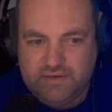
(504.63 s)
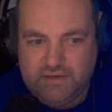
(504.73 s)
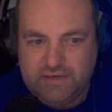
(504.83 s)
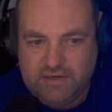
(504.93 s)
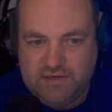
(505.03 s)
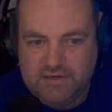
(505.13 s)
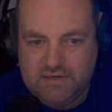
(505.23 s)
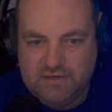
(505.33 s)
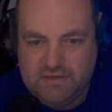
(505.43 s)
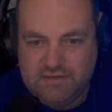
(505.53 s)

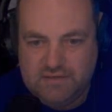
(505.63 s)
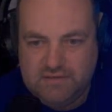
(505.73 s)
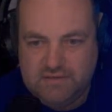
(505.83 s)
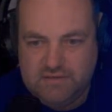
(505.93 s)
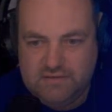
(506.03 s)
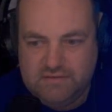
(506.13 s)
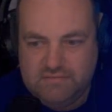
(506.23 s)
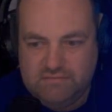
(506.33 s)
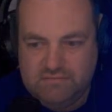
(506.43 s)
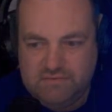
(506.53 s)
And
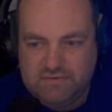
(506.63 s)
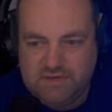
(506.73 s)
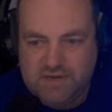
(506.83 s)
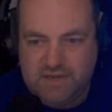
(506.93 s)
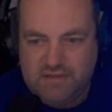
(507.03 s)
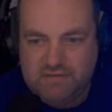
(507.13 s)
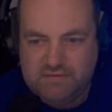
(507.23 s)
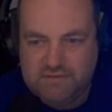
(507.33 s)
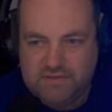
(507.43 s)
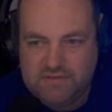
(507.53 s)
yeah,
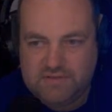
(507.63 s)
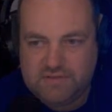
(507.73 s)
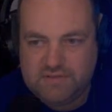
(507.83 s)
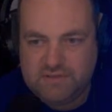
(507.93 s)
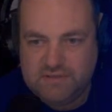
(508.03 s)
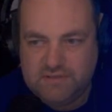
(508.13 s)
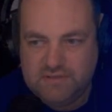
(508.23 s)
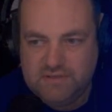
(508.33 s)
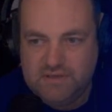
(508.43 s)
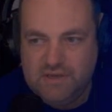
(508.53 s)
there's
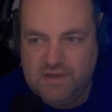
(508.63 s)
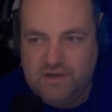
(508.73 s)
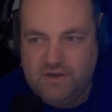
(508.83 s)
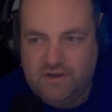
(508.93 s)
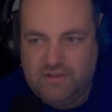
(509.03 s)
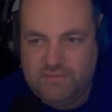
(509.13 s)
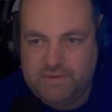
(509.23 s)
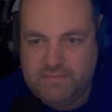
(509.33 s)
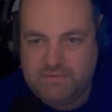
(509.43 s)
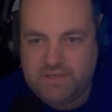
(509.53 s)
all the
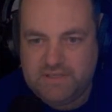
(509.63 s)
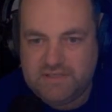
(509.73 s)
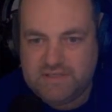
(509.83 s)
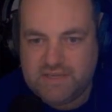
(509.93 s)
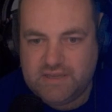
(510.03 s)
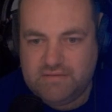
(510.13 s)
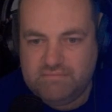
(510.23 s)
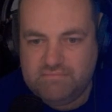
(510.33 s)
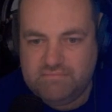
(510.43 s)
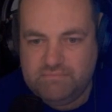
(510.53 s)
big places get
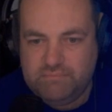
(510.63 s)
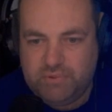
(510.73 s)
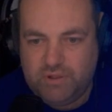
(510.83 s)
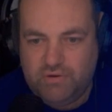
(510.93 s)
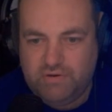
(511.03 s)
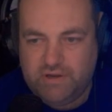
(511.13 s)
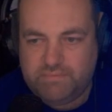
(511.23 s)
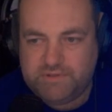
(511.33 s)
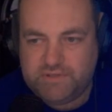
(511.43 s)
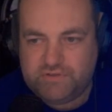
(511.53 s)
blown
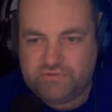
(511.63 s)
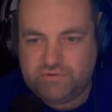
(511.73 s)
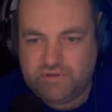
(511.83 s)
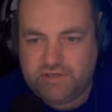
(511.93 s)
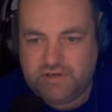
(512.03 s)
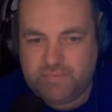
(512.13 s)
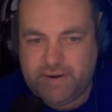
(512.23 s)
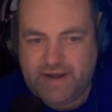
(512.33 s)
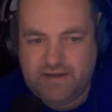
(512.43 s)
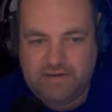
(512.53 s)
up, destroyed, or
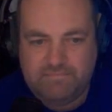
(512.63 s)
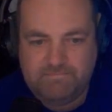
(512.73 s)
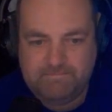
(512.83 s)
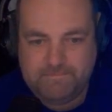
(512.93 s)
abandoned.